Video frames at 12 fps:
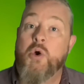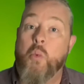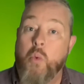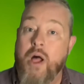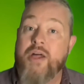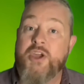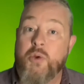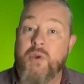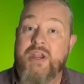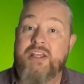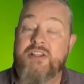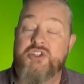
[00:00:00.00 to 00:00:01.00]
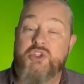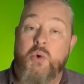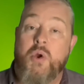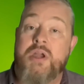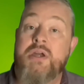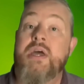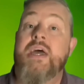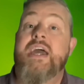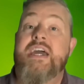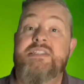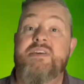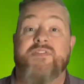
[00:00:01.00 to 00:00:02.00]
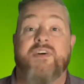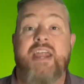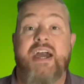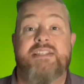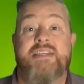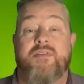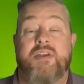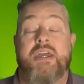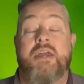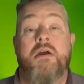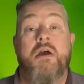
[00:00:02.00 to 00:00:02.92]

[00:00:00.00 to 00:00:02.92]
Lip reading: while you're reading the story is a fun activity.